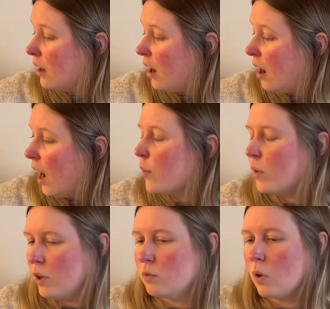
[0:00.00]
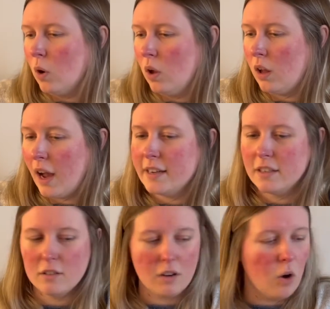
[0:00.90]
I will roll. I
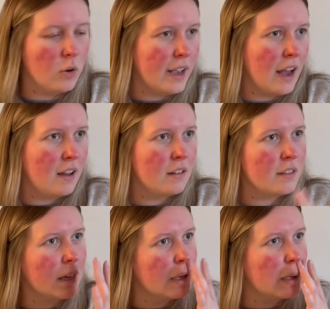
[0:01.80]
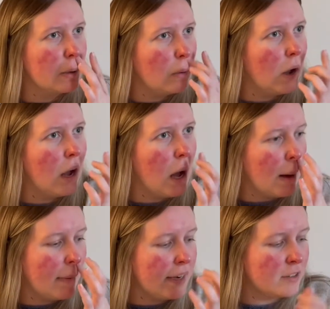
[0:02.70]
didn't, oh yeah, thank you.
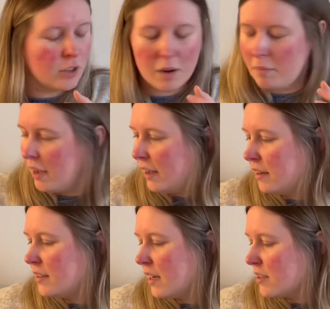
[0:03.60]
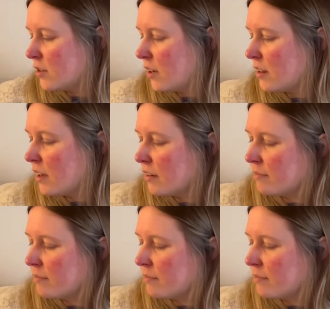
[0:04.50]
I didn't grab my dice or anything.